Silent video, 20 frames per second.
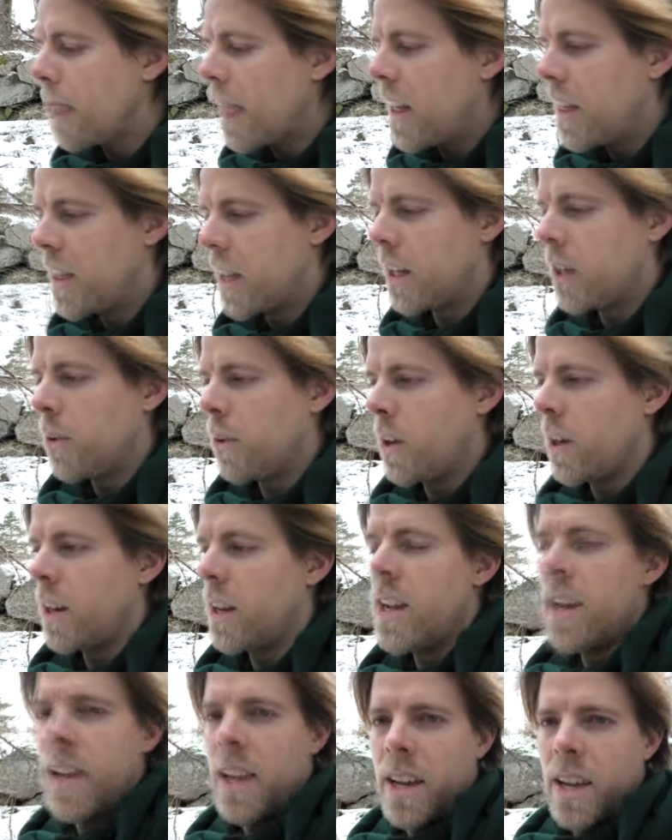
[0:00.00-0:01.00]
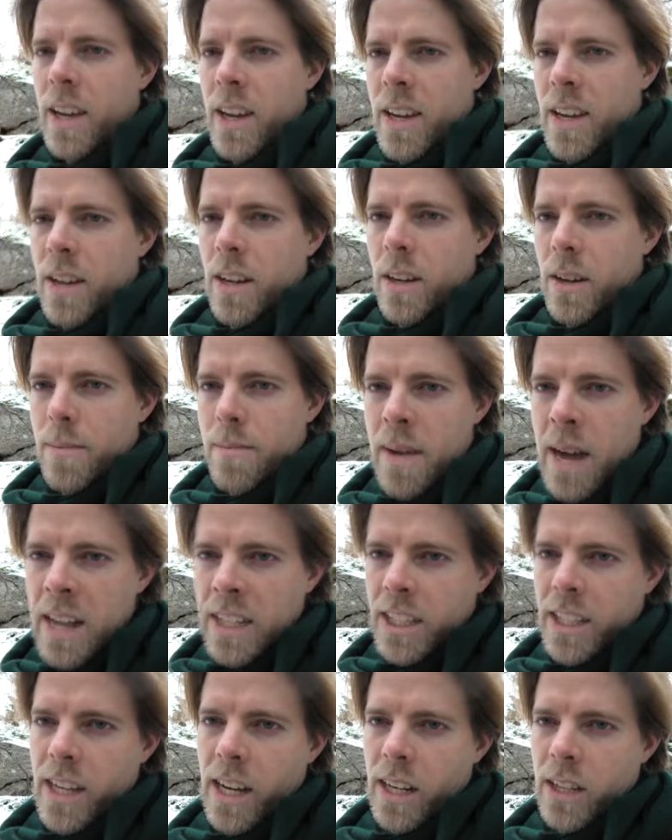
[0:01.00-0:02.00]
Then you will
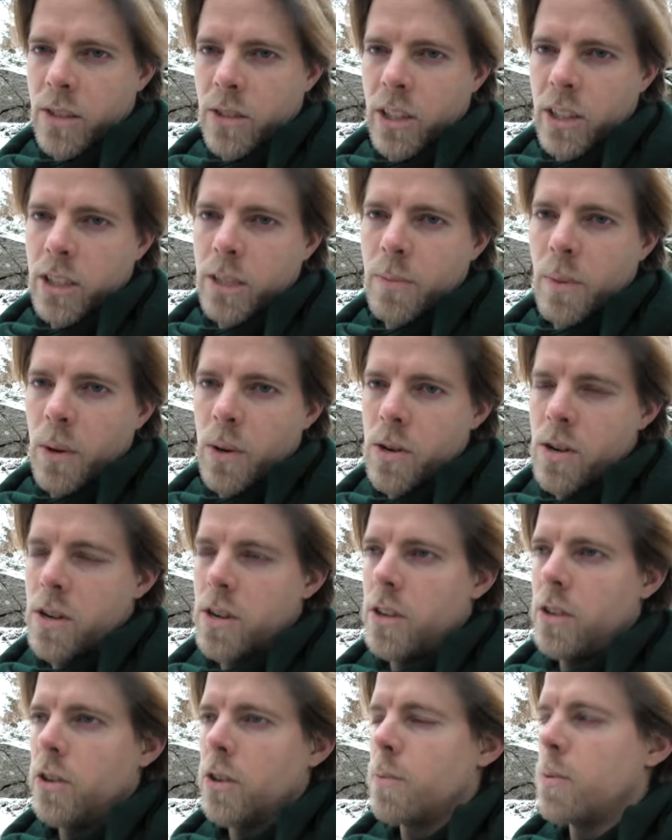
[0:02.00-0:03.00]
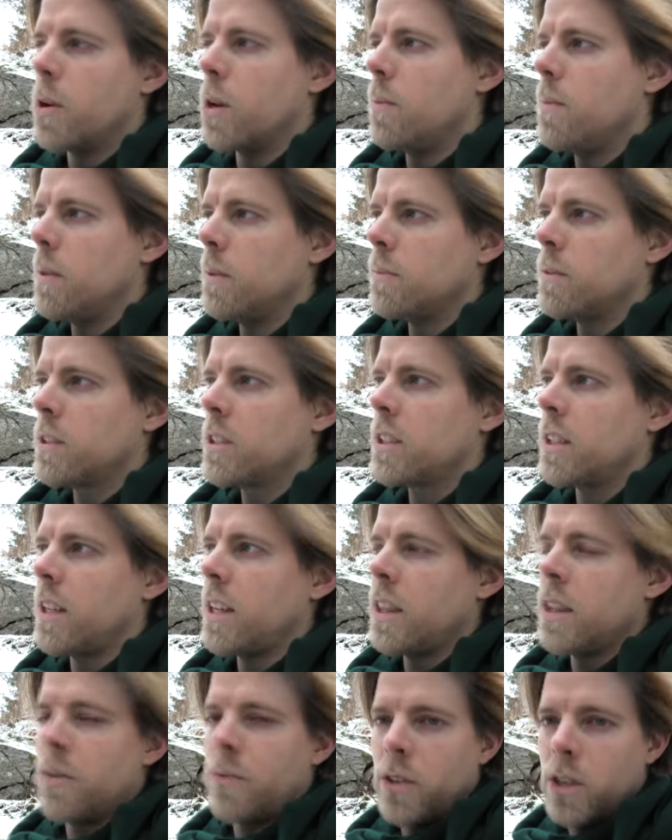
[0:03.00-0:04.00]
magically transport your problems
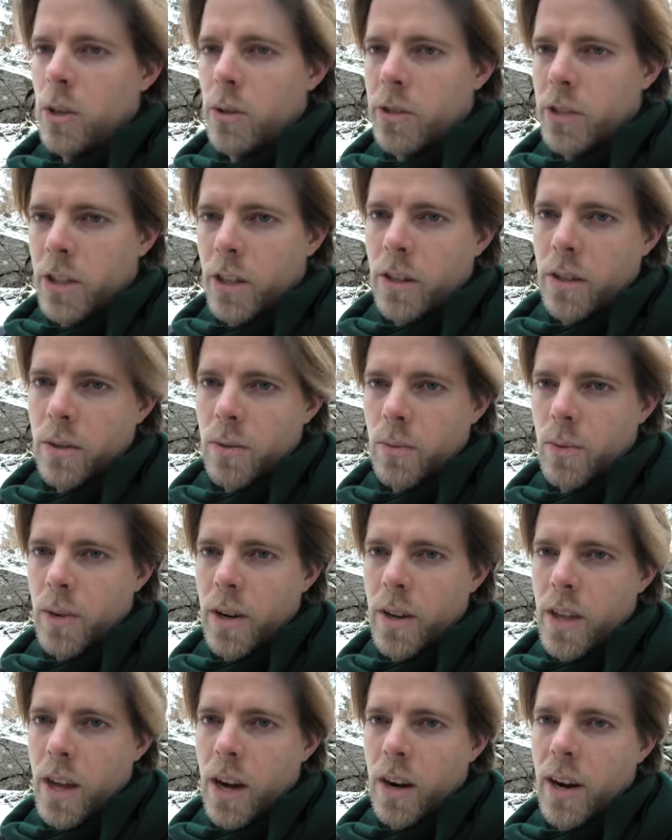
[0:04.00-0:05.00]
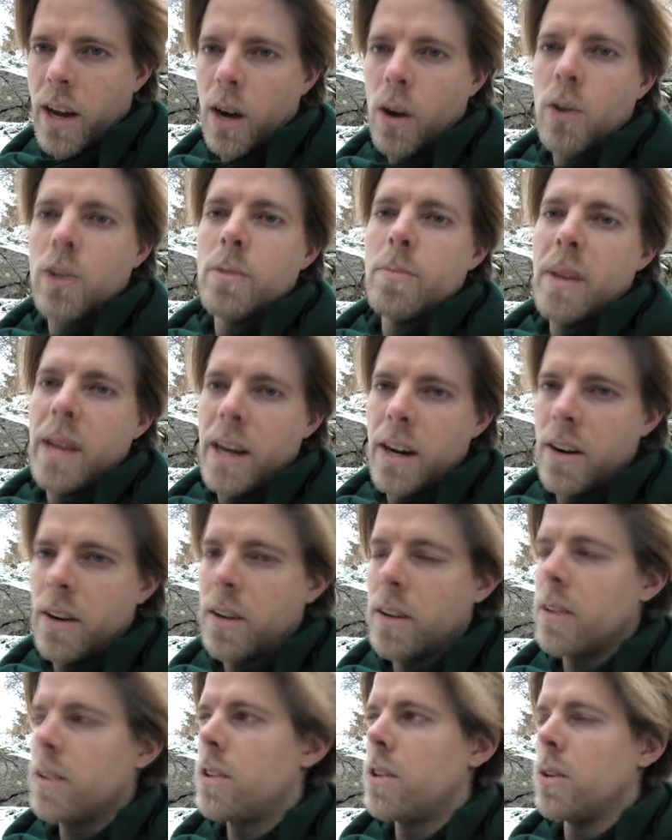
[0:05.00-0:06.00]
in the future, where they are a lot
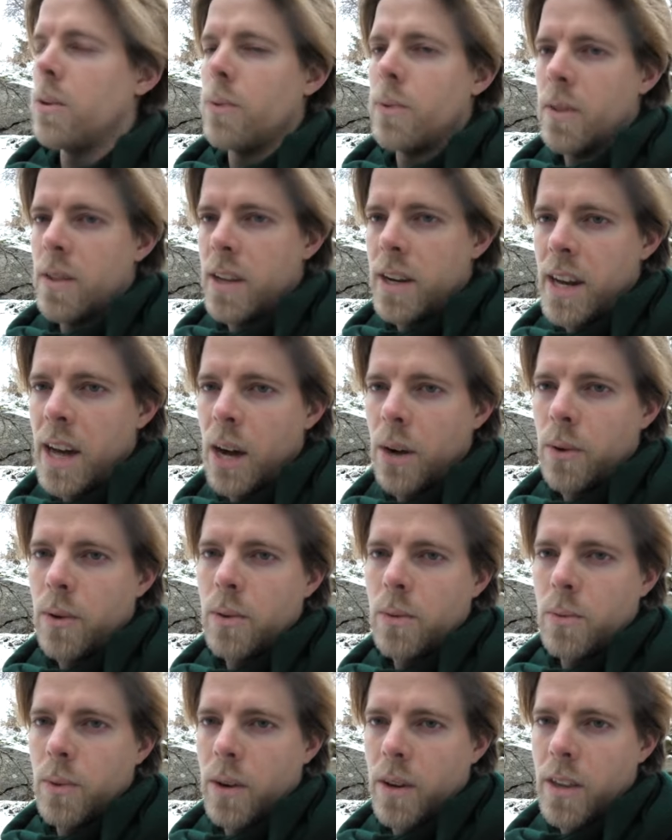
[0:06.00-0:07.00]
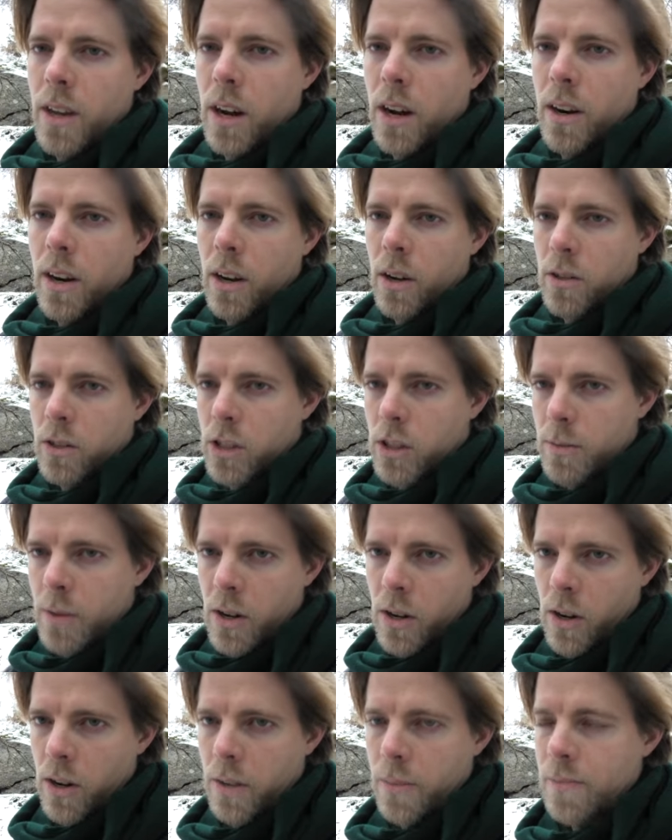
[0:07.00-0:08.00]
bigger, to the now, where they are a lot
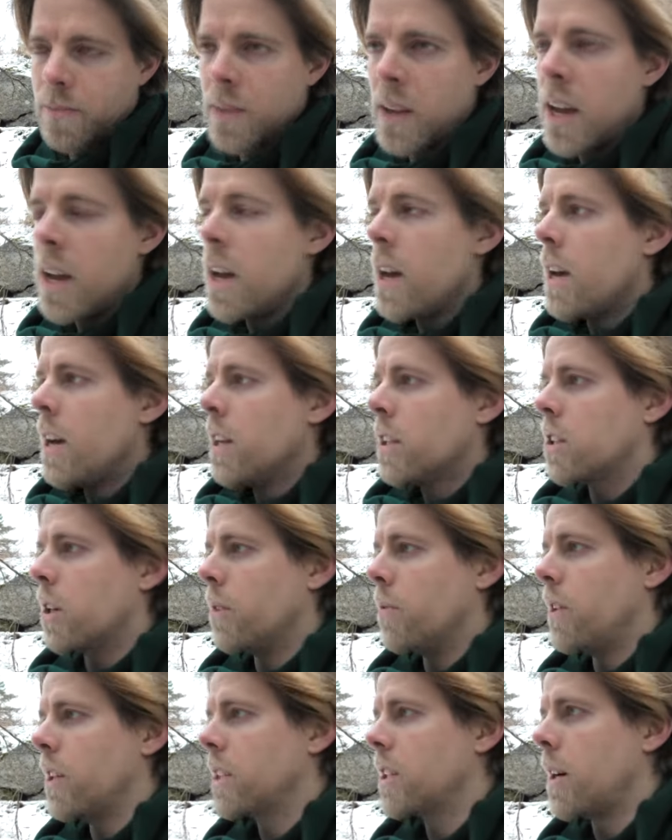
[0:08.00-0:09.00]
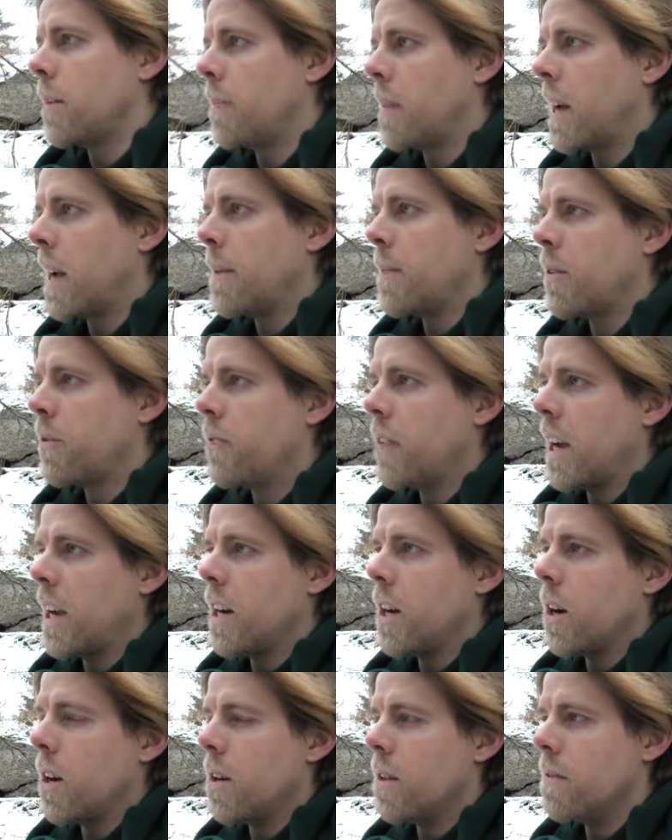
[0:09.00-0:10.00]
smaller. So for example, I'm
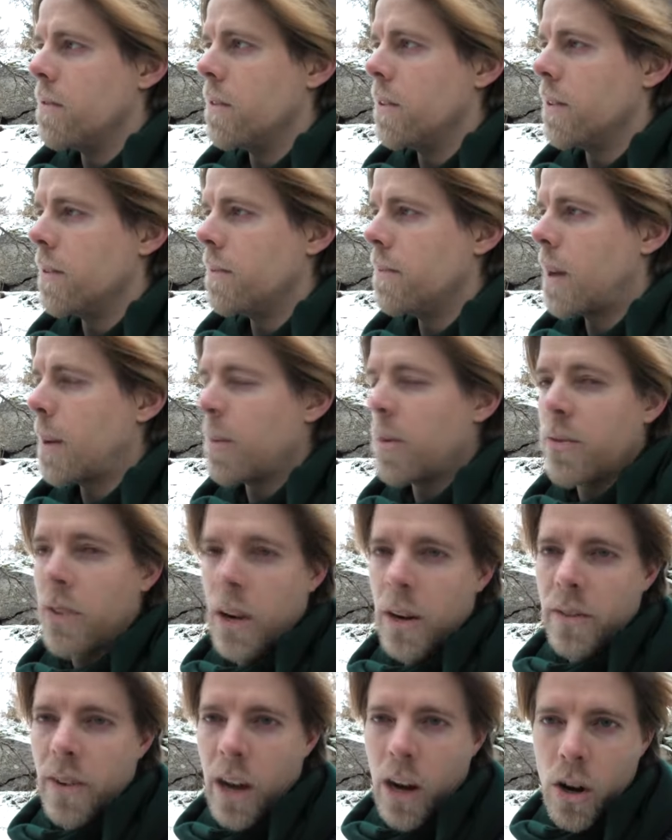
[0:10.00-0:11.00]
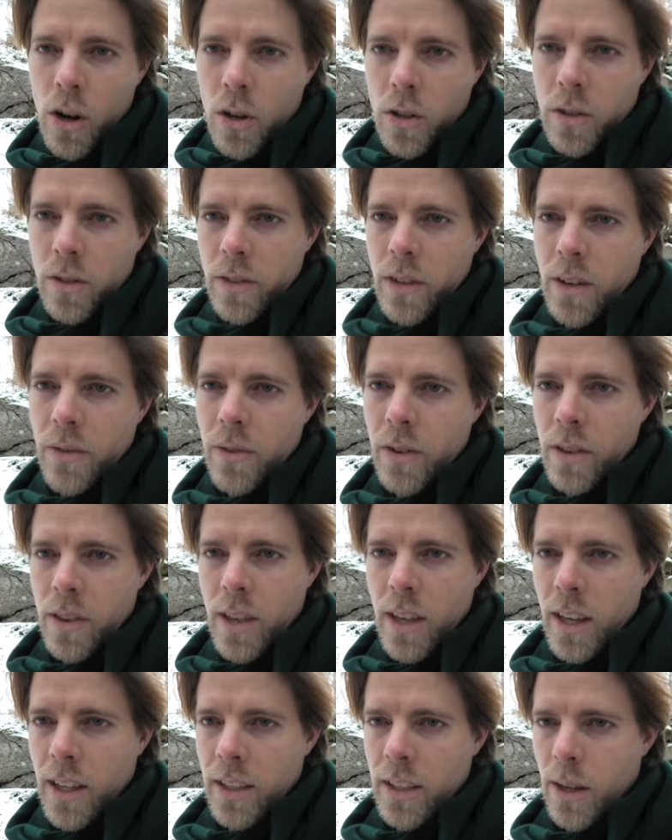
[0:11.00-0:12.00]
afraid of a lot of different
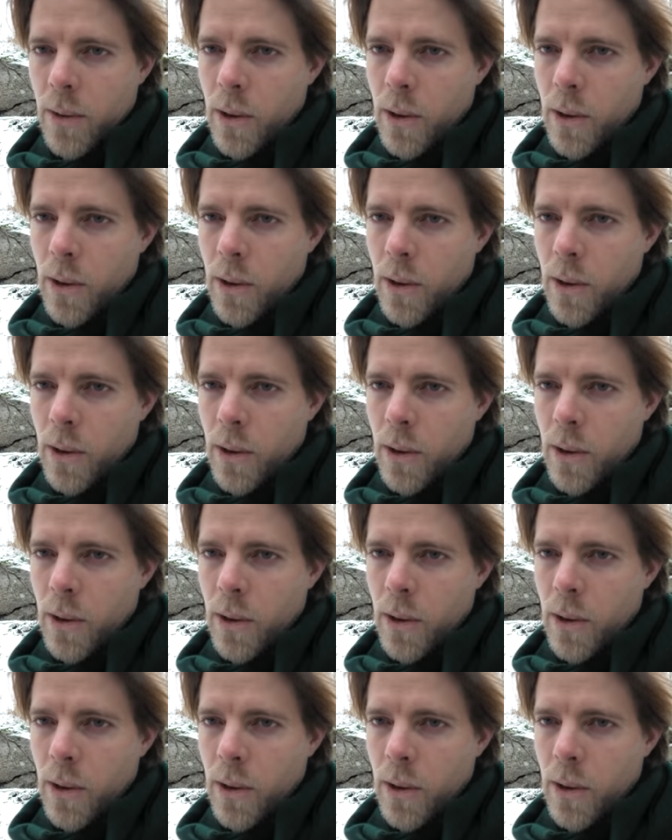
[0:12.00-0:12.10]
things.